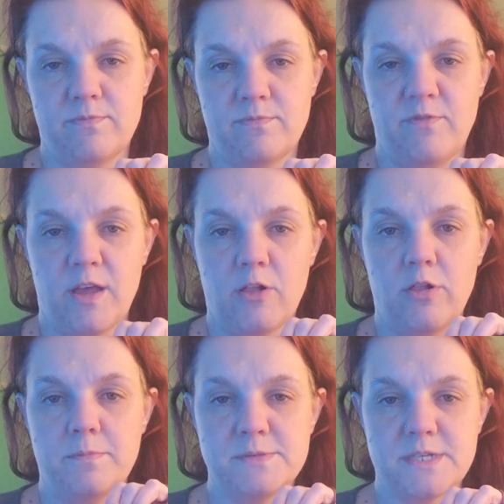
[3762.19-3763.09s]
vent
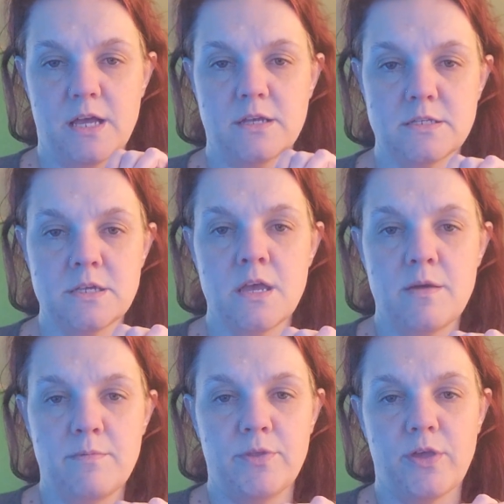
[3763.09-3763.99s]
clip size,
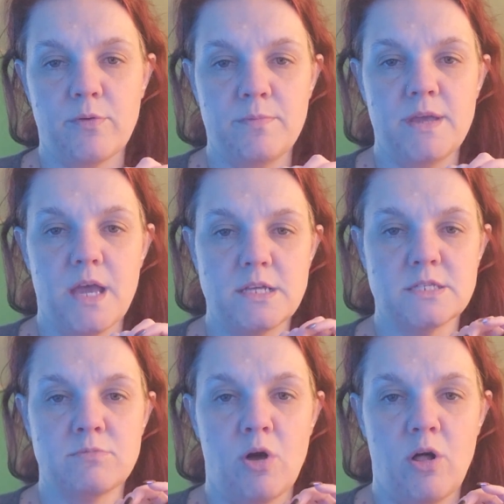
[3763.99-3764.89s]
but they would be a
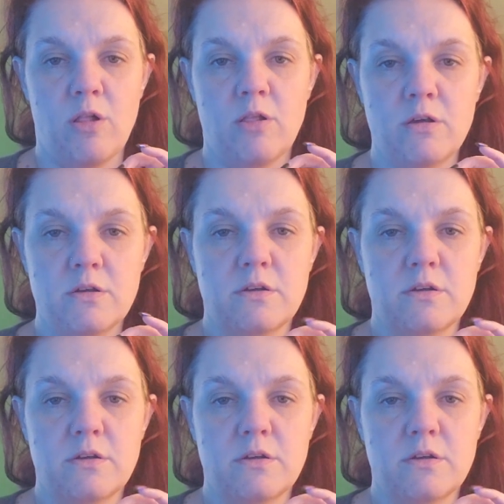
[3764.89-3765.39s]
small